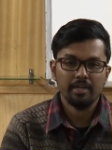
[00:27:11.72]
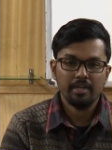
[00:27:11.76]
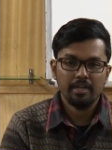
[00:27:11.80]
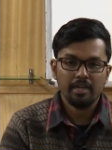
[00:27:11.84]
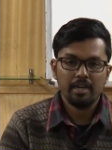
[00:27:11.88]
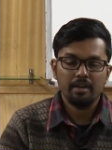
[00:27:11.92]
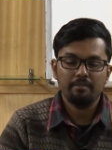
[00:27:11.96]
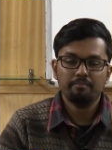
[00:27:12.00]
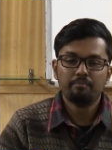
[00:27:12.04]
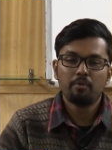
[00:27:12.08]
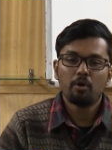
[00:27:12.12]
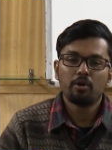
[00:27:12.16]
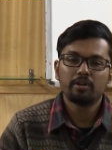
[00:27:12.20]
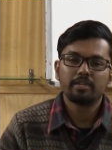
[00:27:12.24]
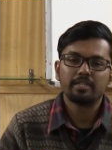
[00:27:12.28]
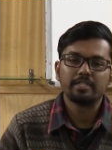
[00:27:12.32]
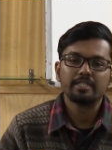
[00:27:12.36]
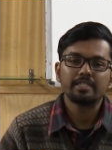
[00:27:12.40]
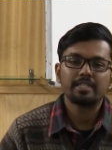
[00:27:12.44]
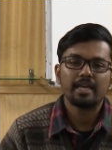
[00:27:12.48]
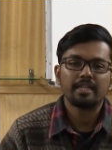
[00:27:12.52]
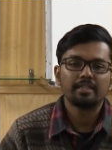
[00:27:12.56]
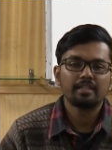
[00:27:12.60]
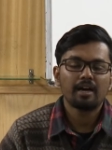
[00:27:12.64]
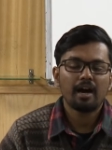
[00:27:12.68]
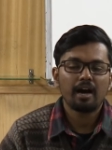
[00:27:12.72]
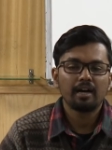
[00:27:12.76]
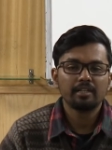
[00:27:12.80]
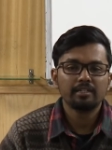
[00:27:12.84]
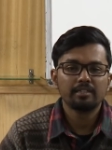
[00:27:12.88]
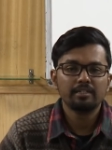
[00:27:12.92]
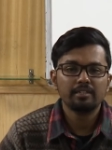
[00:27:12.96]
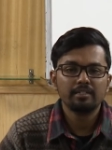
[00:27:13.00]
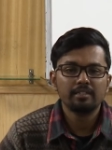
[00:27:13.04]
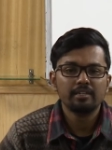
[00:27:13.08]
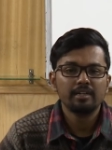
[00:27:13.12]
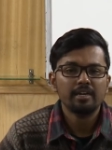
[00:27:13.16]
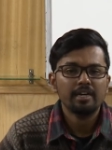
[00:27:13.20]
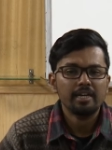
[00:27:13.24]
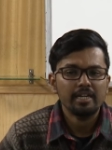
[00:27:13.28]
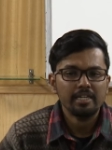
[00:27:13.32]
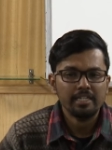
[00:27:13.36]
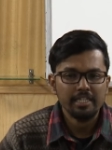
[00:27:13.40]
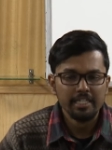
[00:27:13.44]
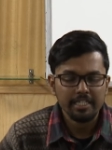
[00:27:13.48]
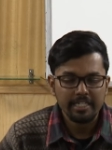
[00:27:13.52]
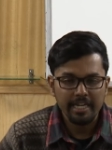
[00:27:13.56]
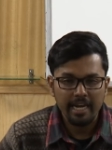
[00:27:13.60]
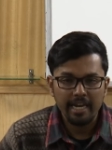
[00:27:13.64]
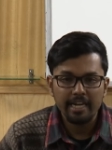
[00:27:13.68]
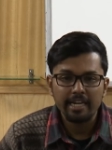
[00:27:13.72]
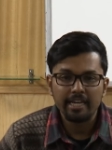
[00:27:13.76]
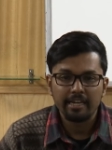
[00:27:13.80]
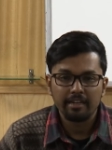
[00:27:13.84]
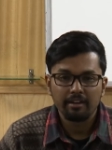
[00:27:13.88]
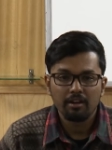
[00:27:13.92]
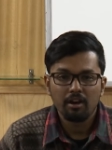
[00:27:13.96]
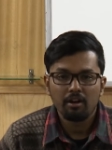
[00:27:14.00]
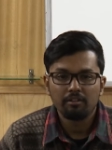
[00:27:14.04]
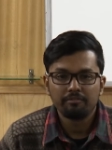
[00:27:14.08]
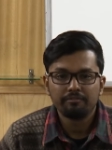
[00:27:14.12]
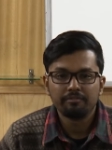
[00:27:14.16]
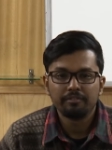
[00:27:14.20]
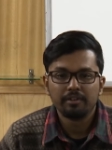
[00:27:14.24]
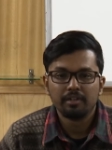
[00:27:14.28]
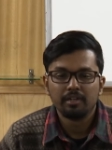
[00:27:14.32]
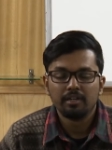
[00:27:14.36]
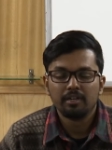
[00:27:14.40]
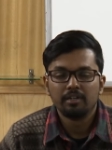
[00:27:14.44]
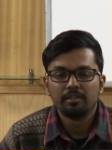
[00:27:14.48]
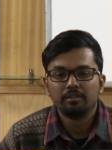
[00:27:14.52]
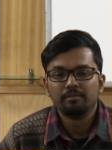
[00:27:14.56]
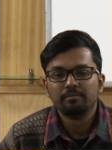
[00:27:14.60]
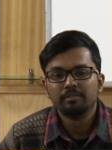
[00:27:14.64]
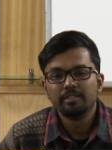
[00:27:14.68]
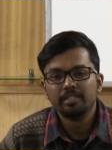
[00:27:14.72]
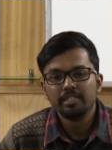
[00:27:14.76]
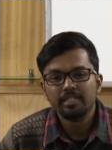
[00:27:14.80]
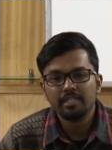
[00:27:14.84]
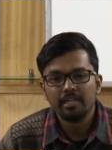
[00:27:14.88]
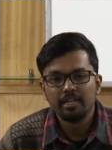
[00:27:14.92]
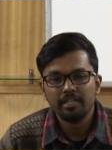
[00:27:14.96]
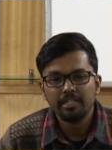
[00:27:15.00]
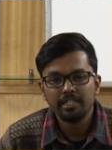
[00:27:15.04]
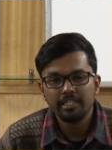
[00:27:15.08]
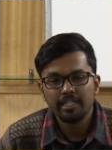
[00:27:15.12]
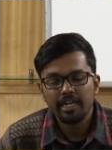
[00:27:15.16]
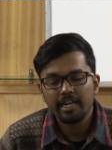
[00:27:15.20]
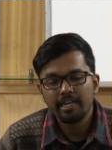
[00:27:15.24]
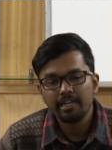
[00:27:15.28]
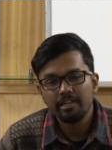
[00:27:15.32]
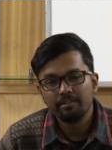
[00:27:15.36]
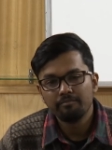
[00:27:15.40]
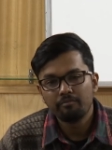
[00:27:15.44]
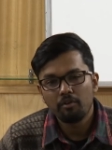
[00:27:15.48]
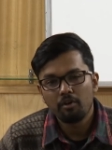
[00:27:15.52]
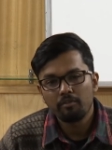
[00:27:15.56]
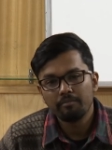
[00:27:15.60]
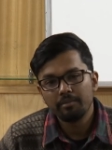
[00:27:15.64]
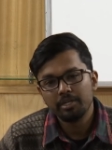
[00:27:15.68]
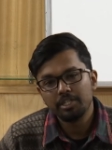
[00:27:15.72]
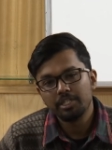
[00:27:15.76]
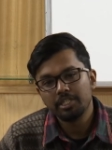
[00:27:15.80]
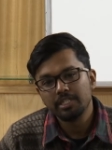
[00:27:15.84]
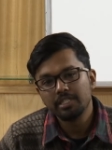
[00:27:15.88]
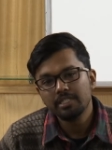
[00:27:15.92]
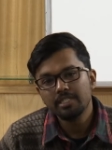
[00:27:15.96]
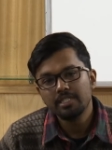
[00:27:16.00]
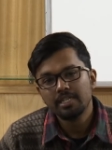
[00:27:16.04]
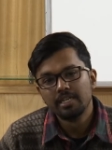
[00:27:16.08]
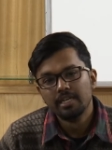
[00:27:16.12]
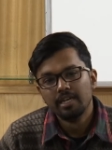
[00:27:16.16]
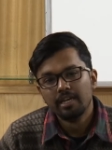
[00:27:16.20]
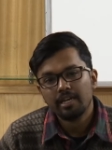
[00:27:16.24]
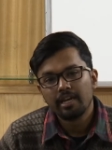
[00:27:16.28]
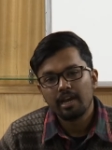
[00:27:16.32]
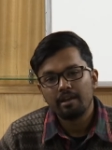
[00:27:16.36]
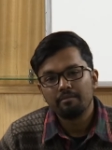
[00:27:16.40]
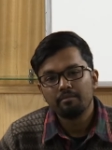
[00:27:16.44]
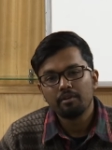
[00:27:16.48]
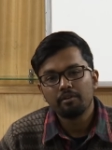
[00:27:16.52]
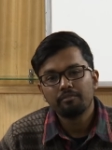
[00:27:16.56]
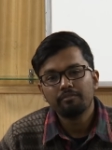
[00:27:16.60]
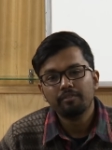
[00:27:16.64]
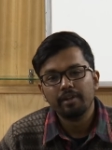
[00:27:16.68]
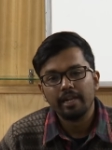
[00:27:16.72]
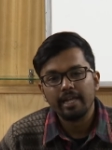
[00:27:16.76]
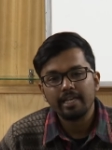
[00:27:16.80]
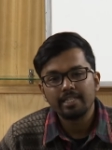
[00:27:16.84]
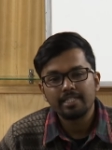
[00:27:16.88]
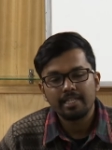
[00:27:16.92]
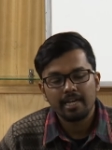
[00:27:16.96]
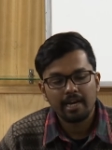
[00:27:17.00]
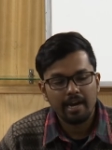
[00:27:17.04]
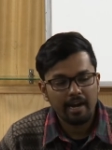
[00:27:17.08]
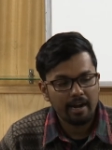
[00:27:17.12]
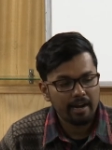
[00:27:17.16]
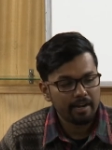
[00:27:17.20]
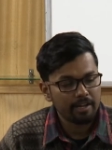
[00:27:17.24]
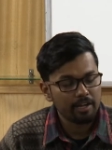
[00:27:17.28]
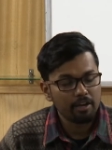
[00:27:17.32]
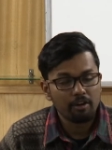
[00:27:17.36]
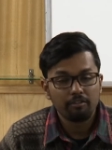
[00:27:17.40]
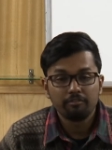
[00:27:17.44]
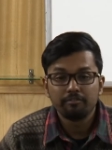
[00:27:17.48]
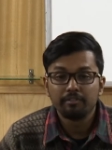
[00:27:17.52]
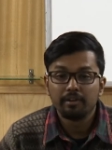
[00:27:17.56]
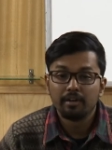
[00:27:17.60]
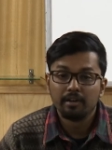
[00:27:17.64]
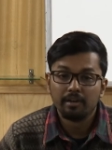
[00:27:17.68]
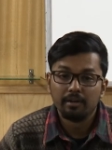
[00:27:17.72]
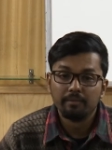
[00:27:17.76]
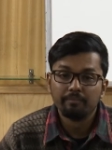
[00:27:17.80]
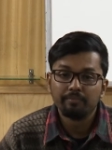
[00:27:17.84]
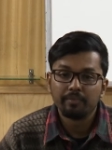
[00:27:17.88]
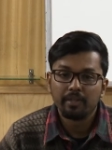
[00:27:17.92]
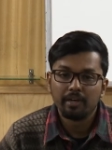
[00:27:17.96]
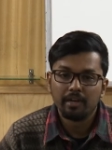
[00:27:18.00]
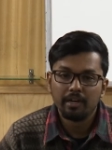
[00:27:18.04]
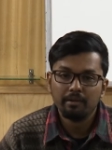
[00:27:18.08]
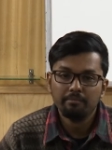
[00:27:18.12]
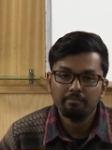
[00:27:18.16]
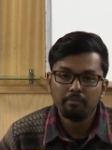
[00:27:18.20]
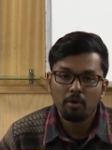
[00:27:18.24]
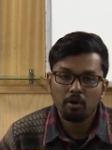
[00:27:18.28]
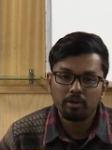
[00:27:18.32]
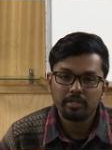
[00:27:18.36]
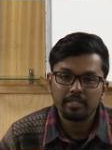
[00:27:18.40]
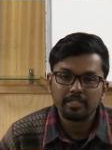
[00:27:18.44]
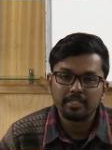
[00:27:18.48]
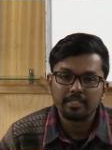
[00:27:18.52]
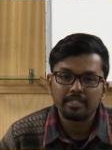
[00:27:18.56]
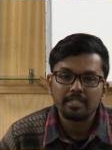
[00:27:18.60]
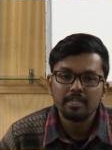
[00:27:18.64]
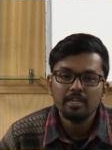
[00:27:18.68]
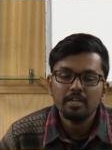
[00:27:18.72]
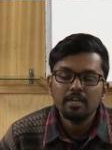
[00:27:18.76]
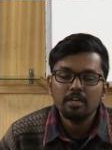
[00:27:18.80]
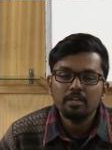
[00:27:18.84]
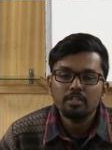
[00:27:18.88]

importance, and the other detailing of detailed informations can be of less hierarchy of importance.